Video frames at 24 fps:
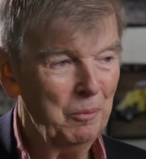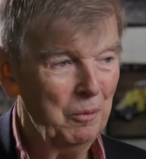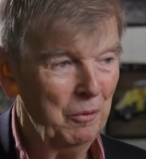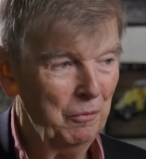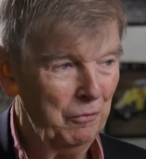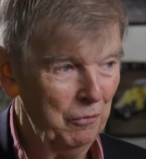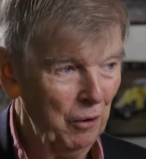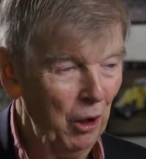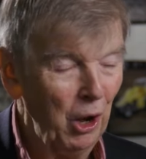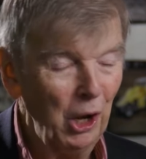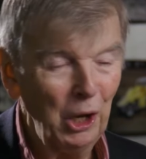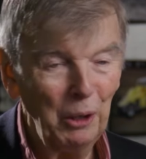
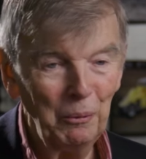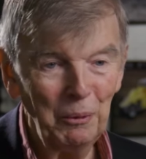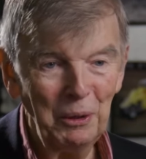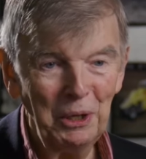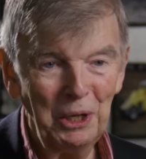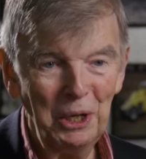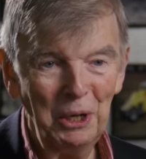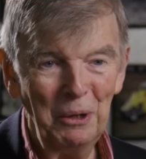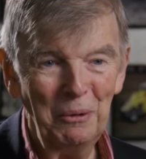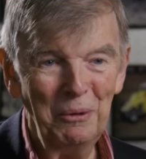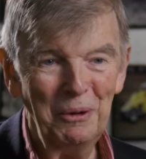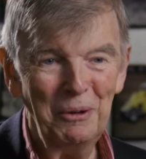
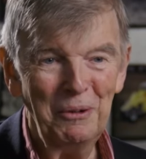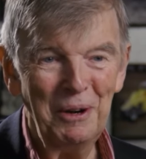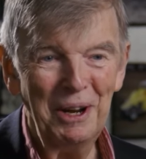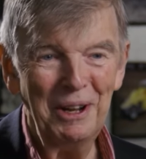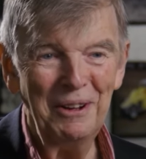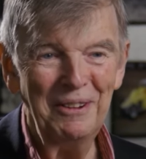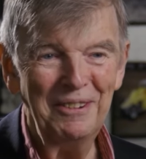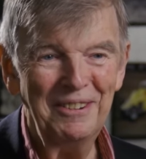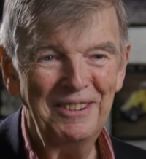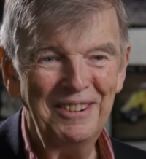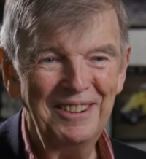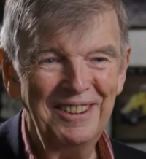following you
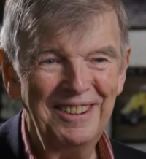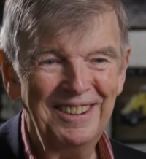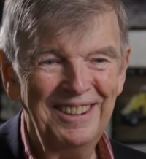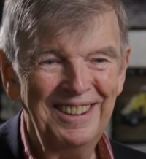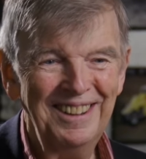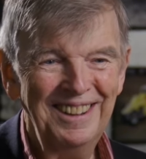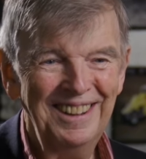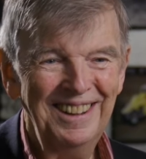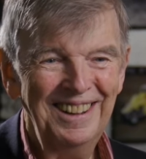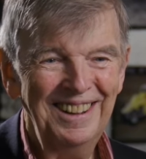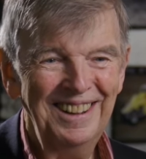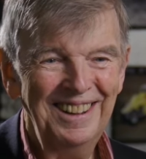around
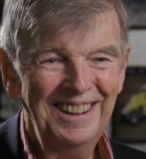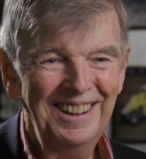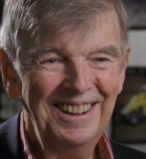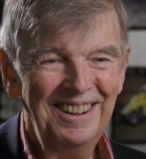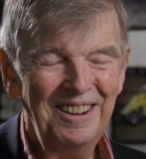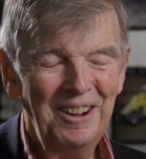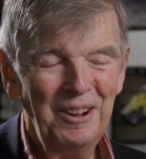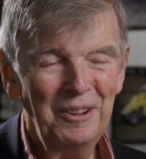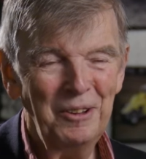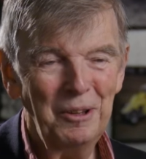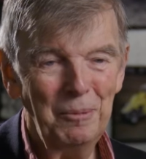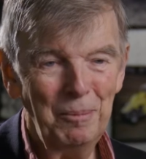
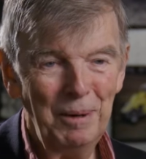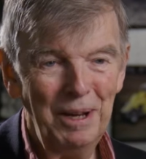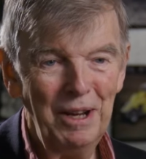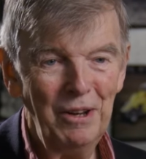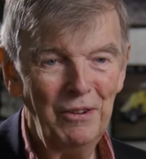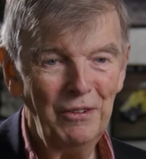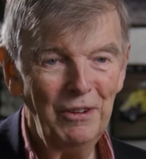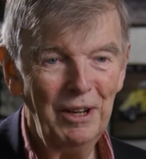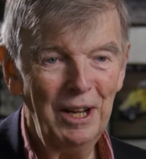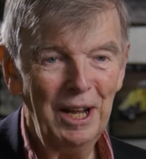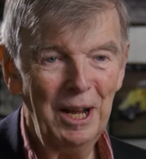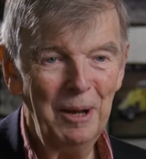on the
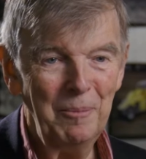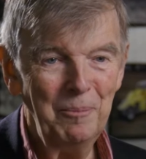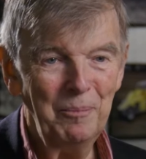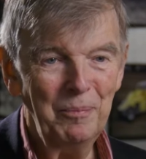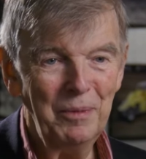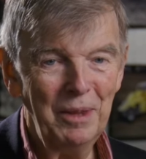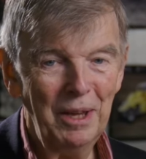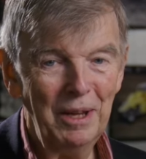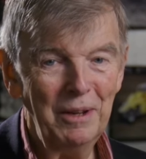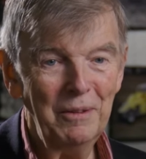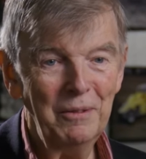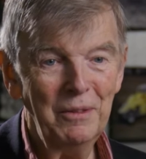pace lap,
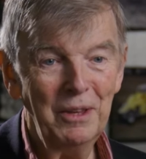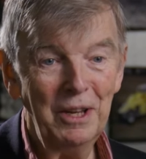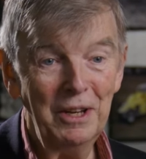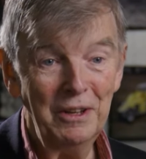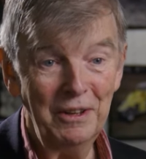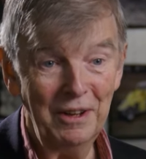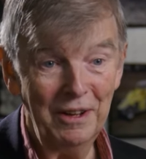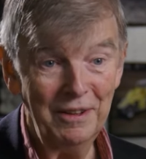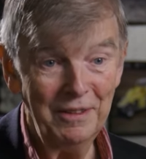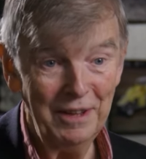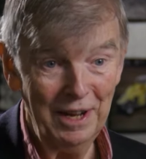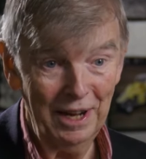they
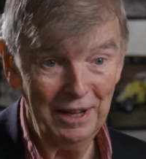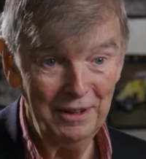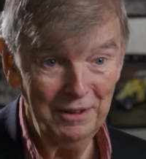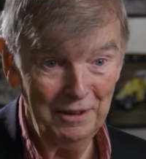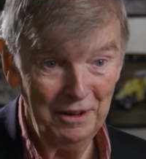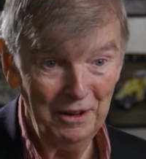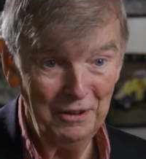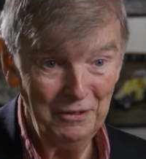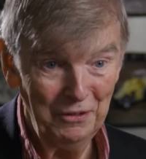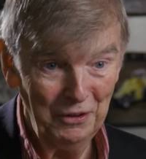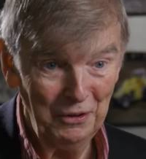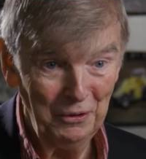did that in
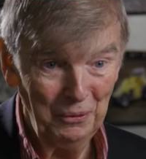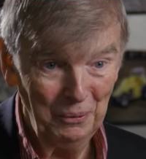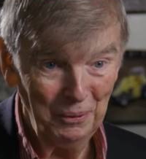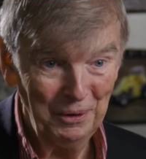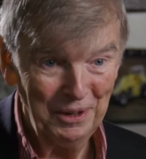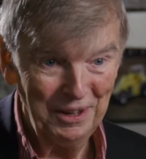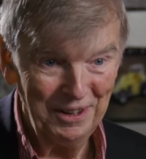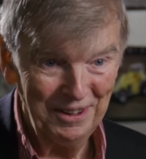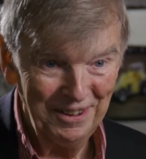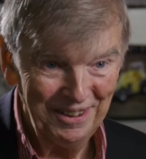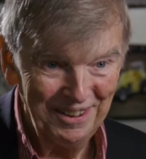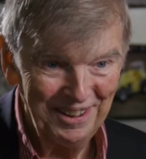
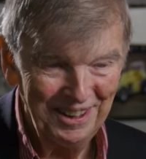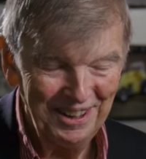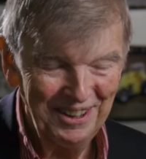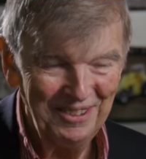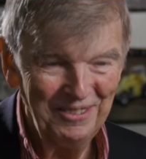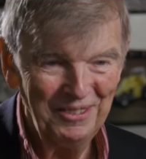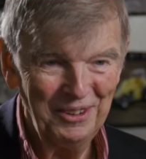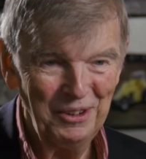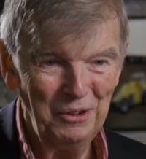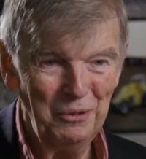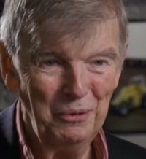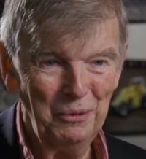1929,
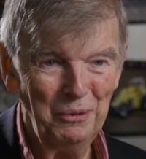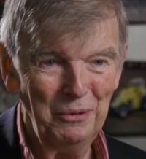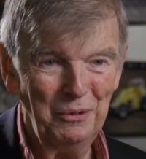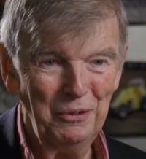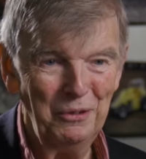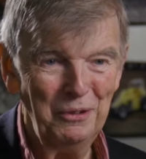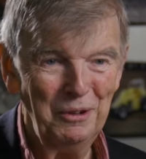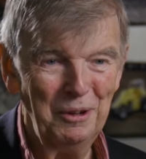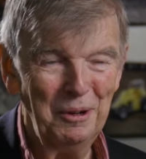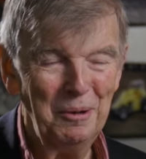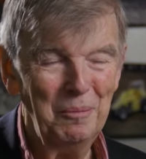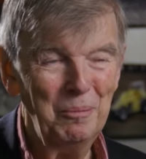which
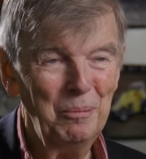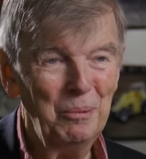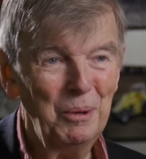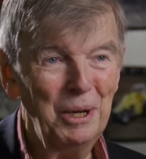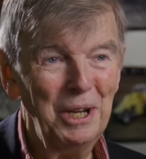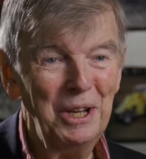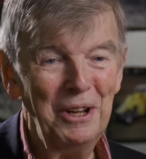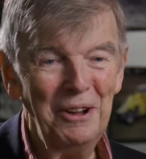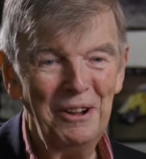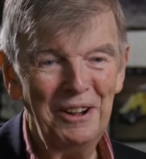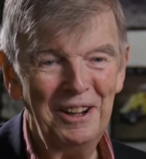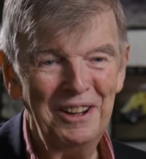was
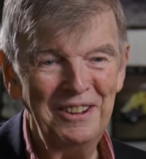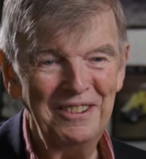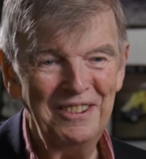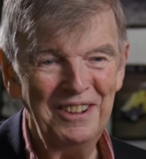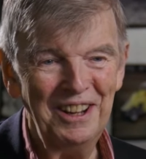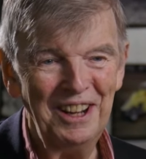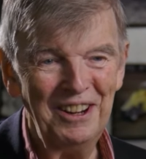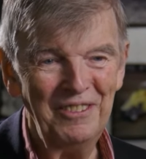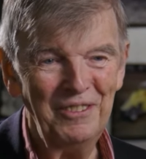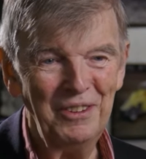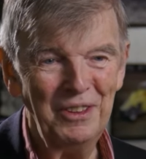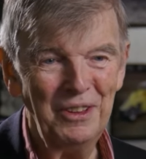pretty high
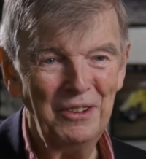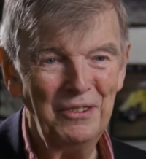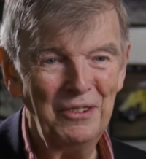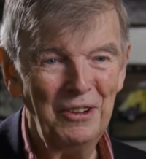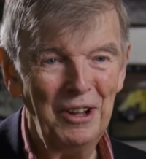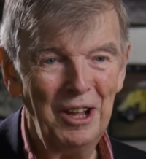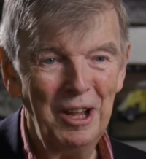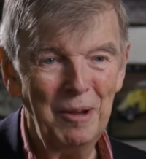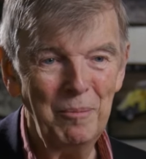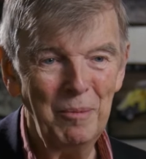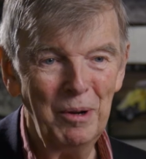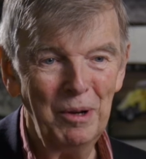tech for the
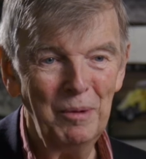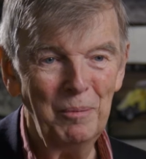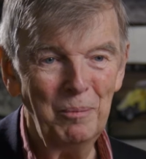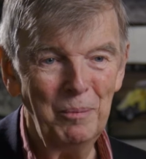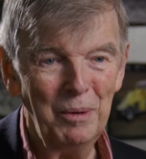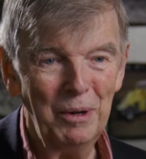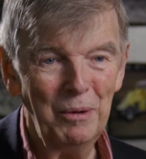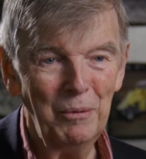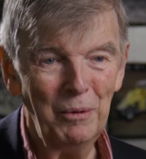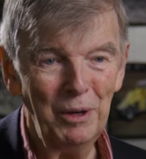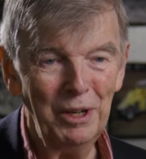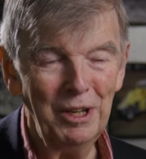time.
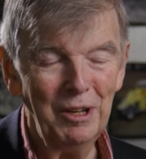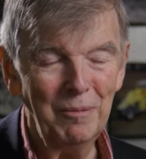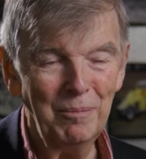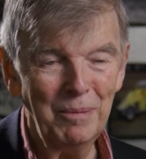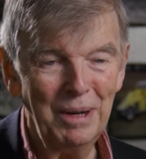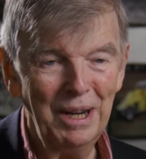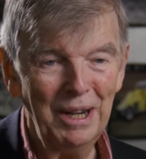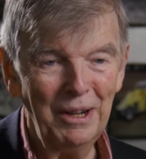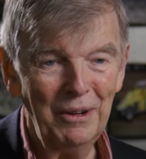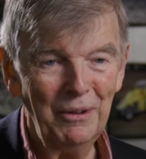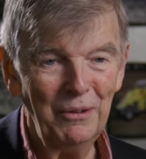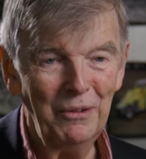But
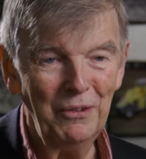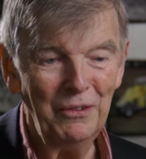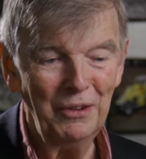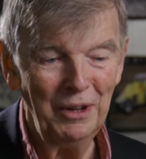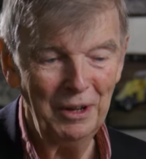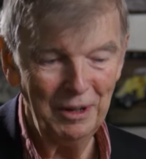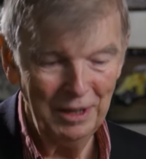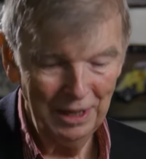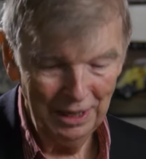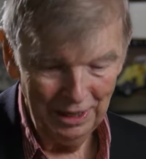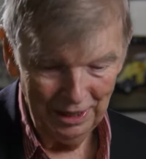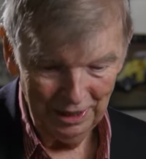Rickenbacker
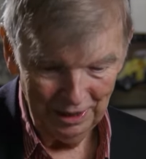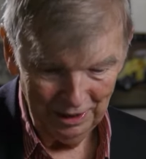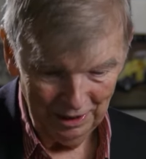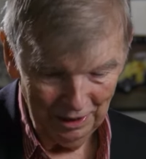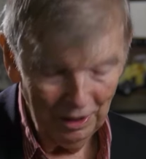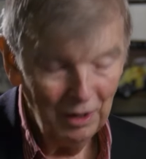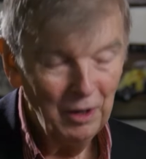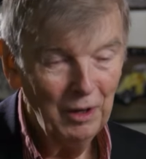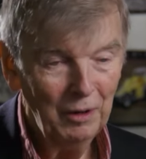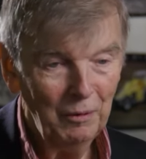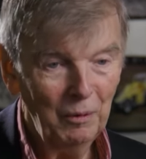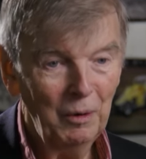said,
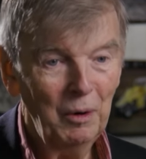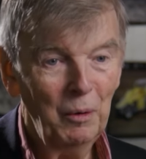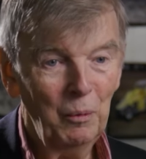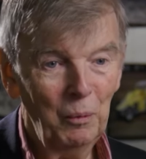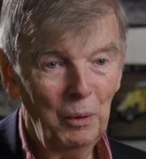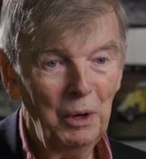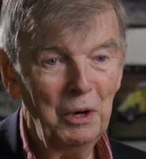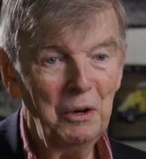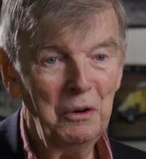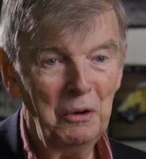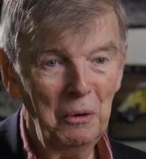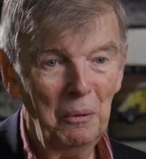
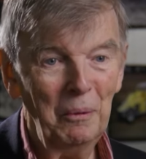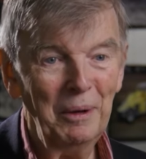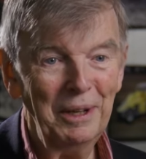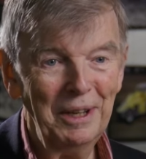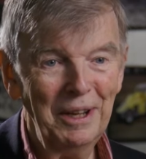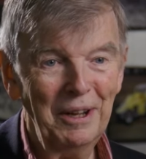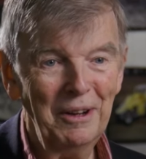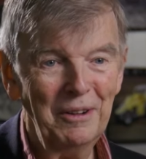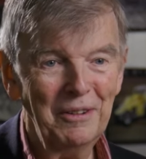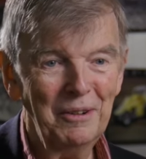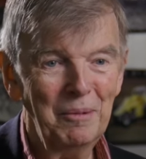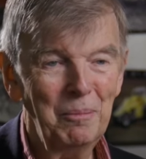"We're doing
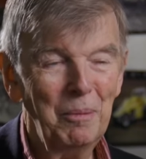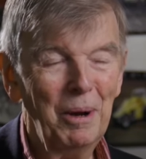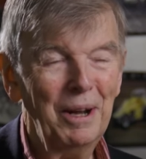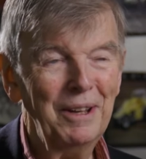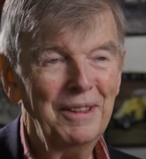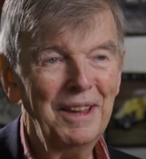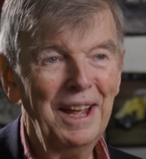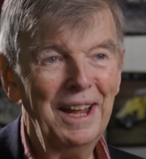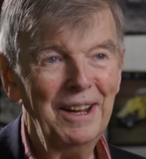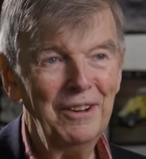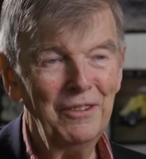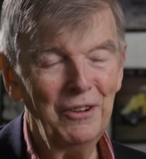it." By
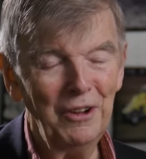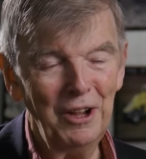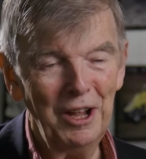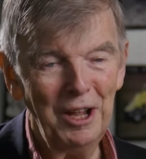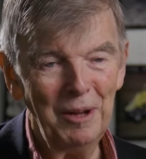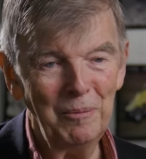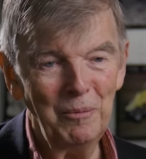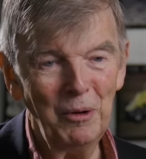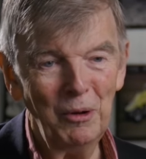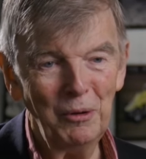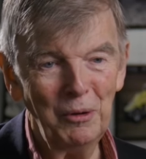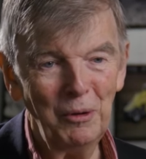that
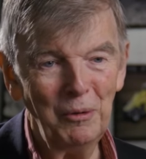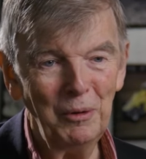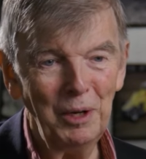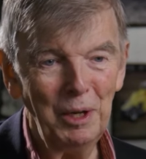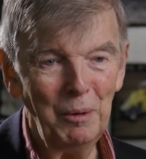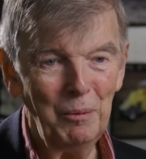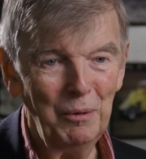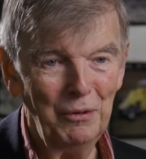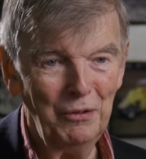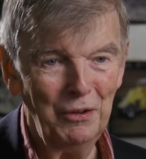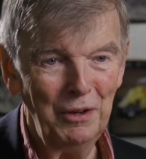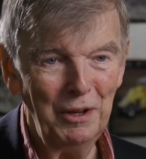time, not only
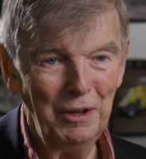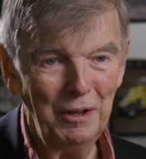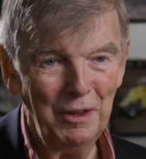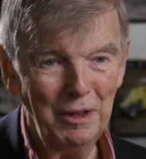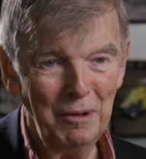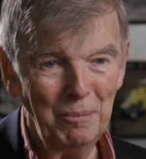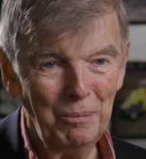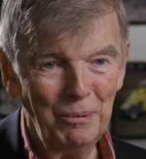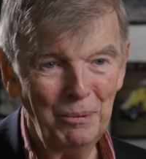was he the